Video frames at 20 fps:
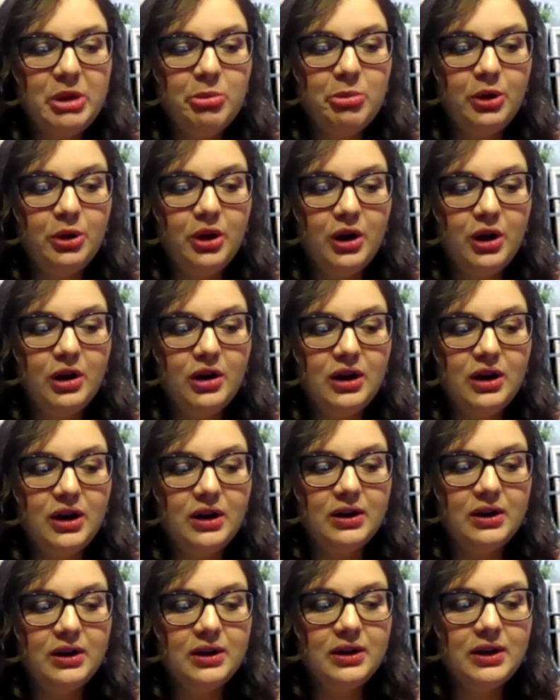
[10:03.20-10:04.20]
People
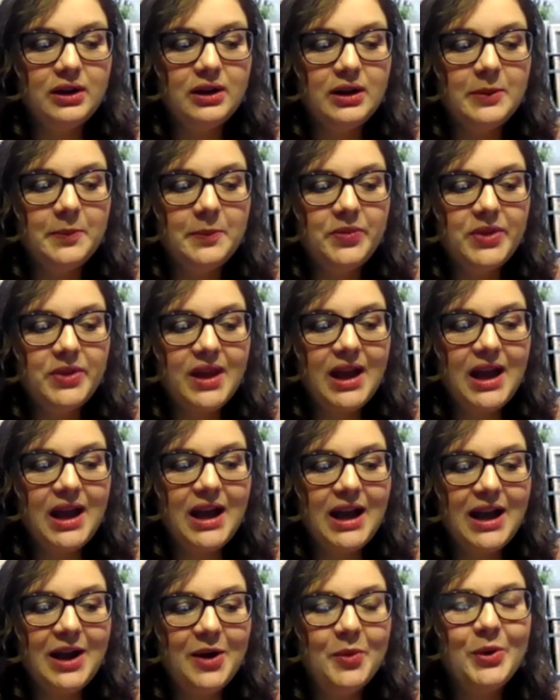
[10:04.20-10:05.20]
are I